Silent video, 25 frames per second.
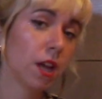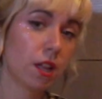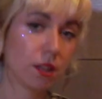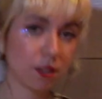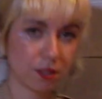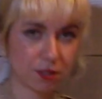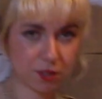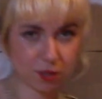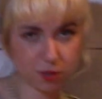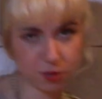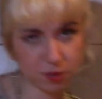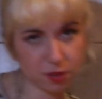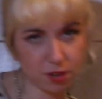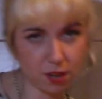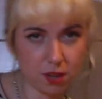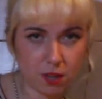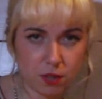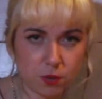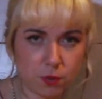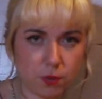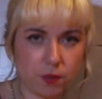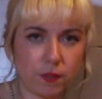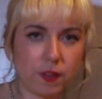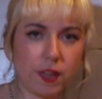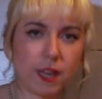The song
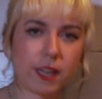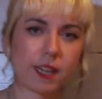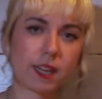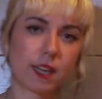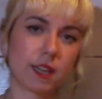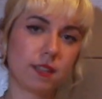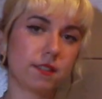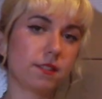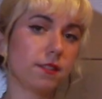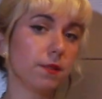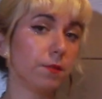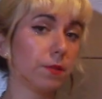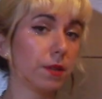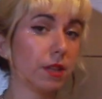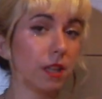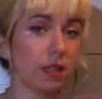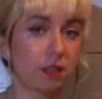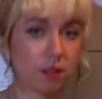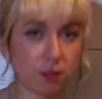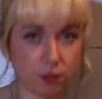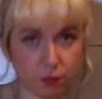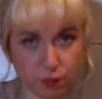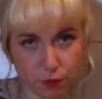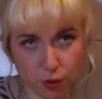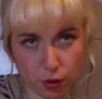starts with a
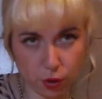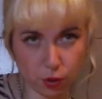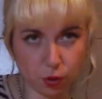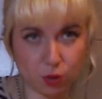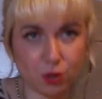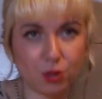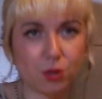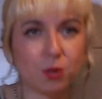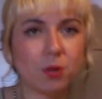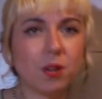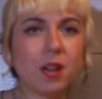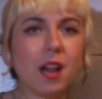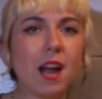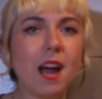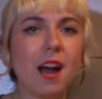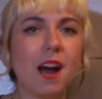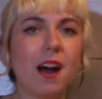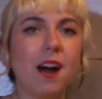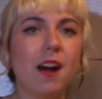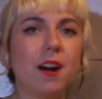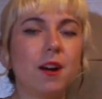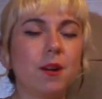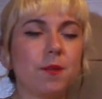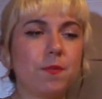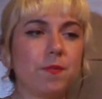simulated phone call,
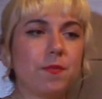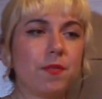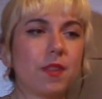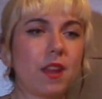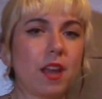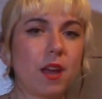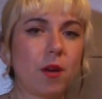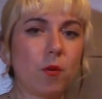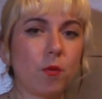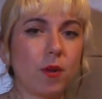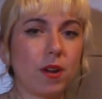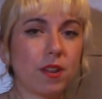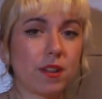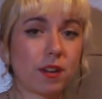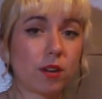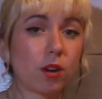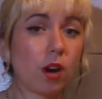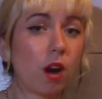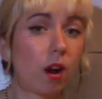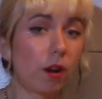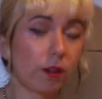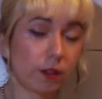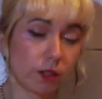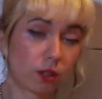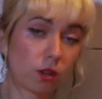where the
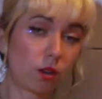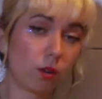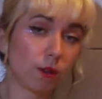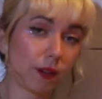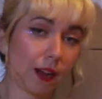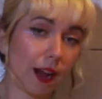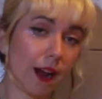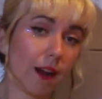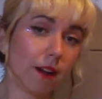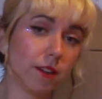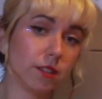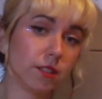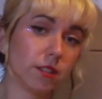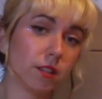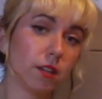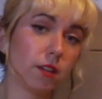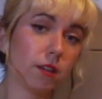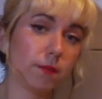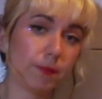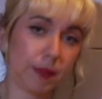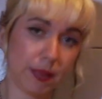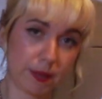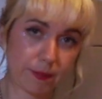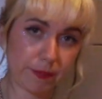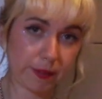current cop character,
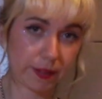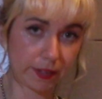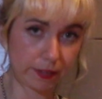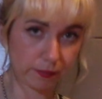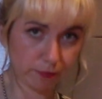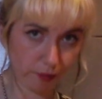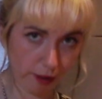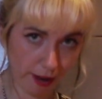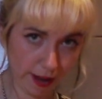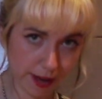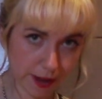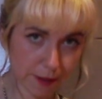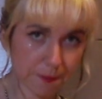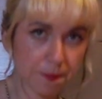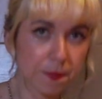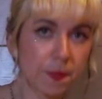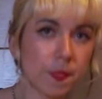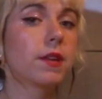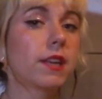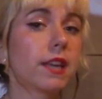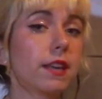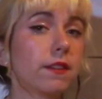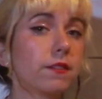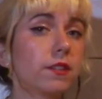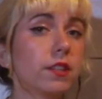played by Ray,
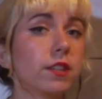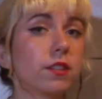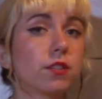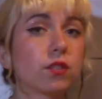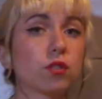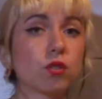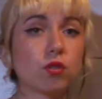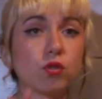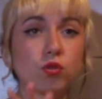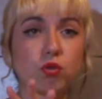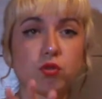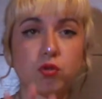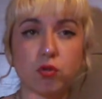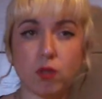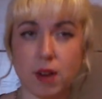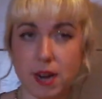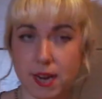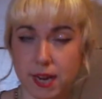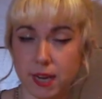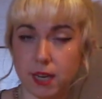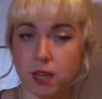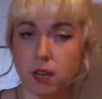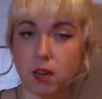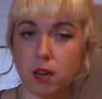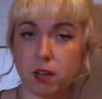gives his
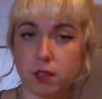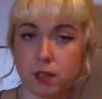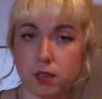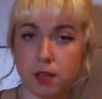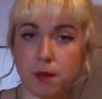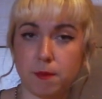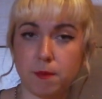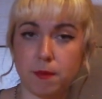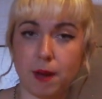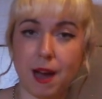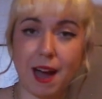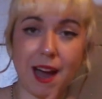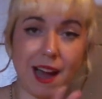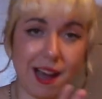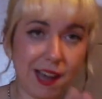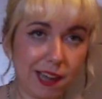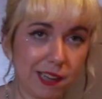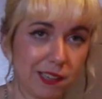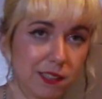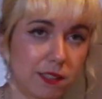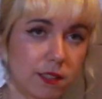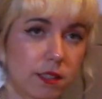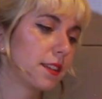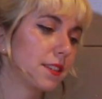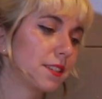credit card number
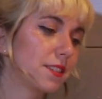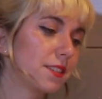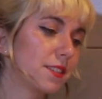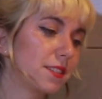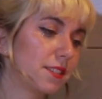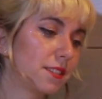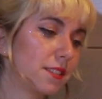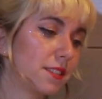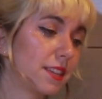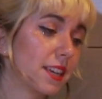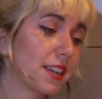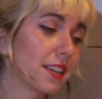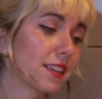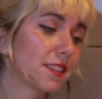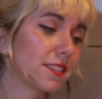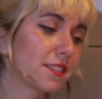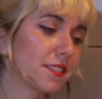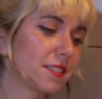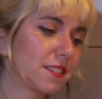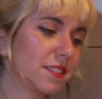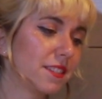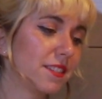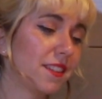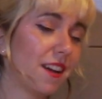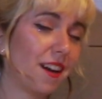as
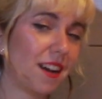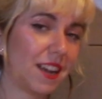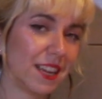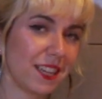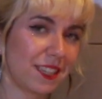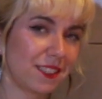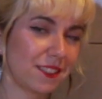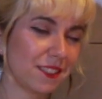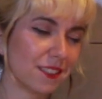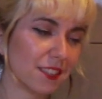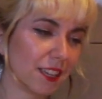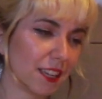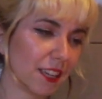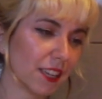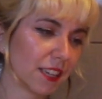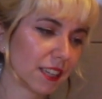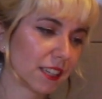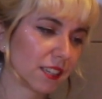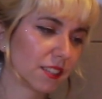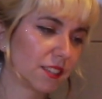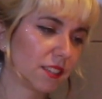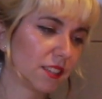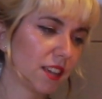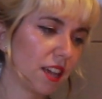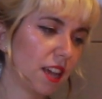
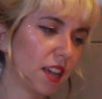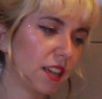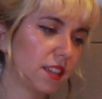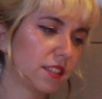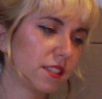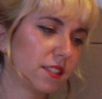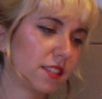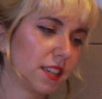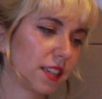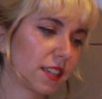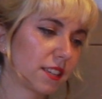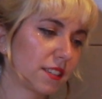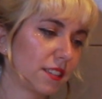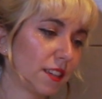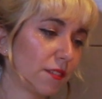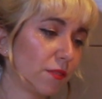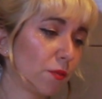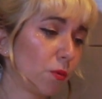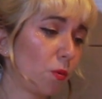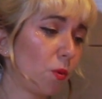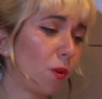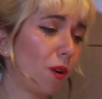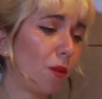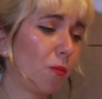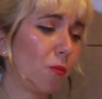
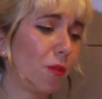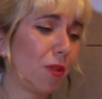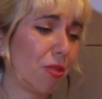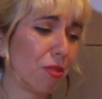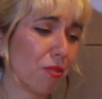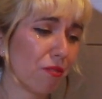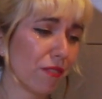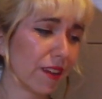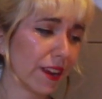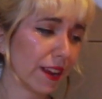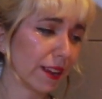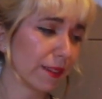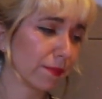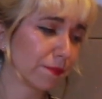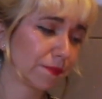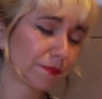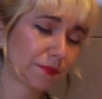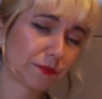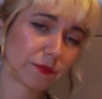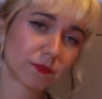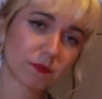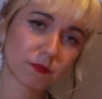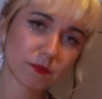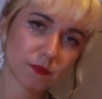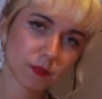696-67113.
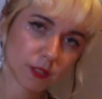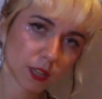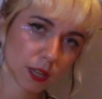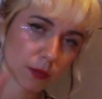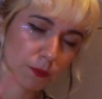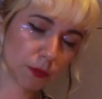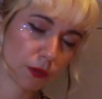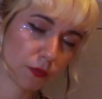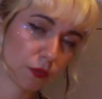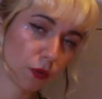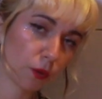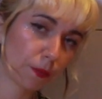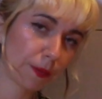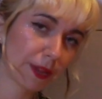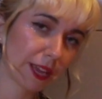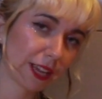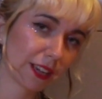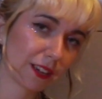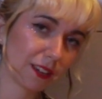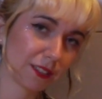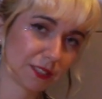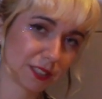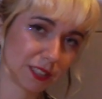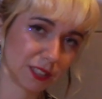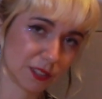Before being
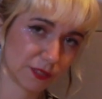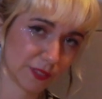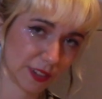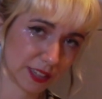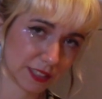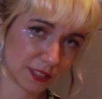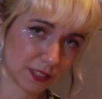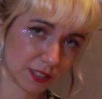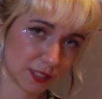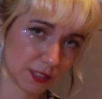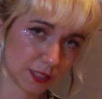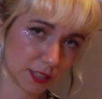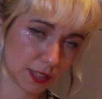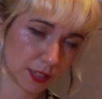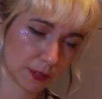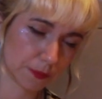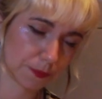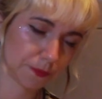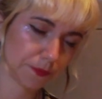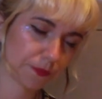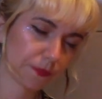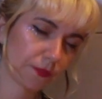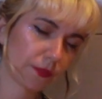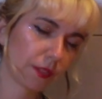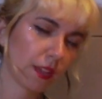asked his fantasy.
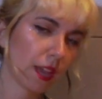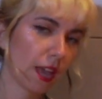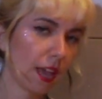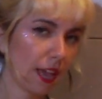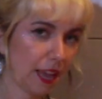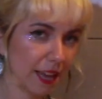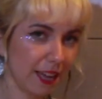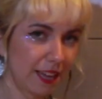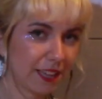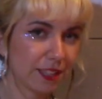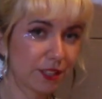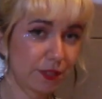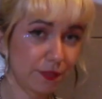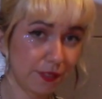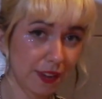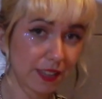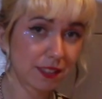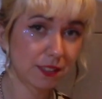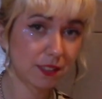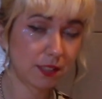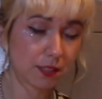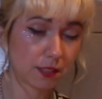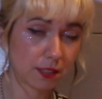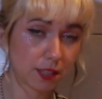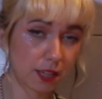His
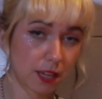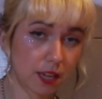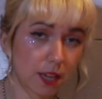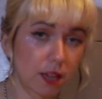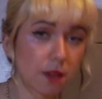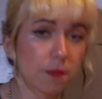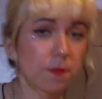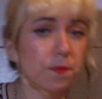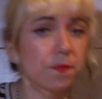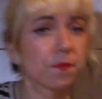fantasy?